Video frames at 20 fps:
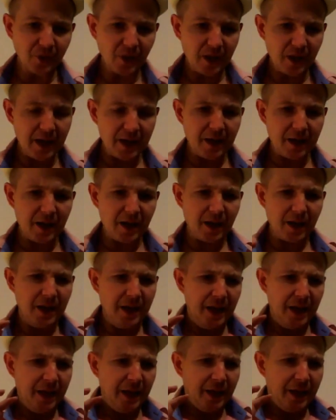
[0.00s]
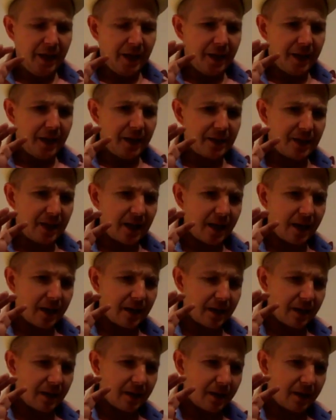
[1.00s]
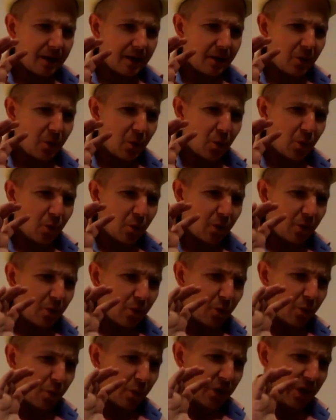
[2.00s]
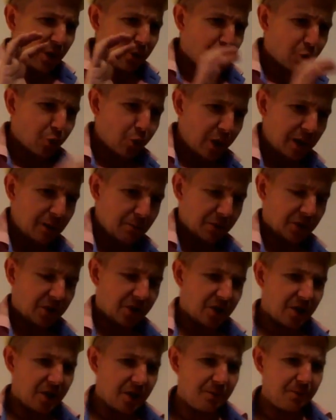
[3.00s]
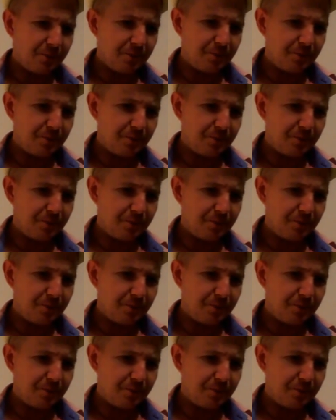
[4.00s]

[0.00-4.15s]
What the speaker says: And it's like with our dreams.